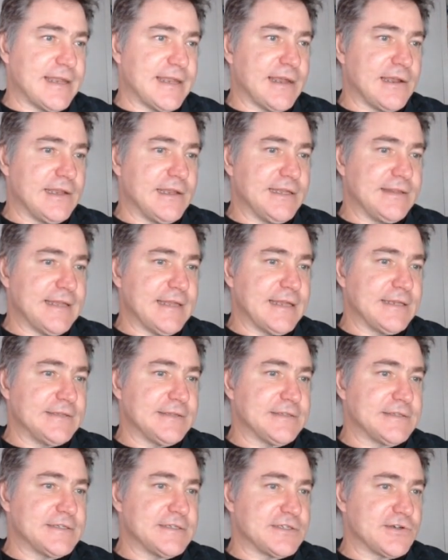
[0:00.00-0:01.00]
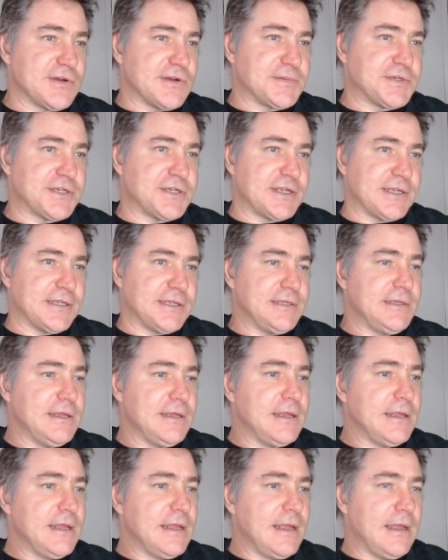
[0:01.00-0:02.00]
I'll link that in the description.
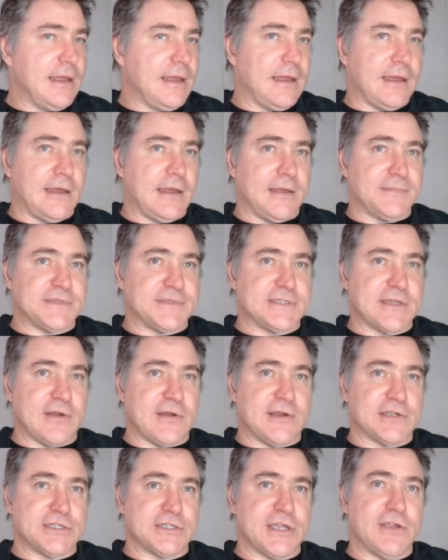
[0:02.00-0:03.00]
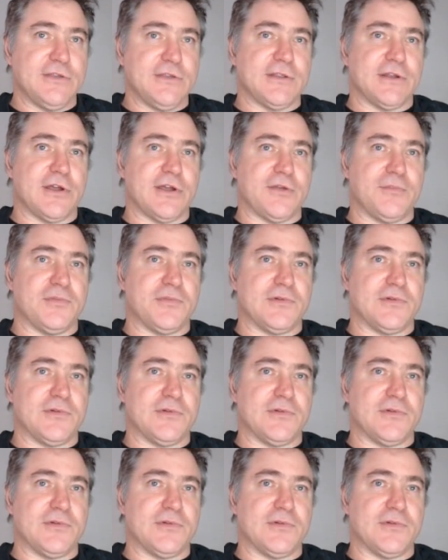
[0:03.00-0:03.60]
So I'll show you the notebook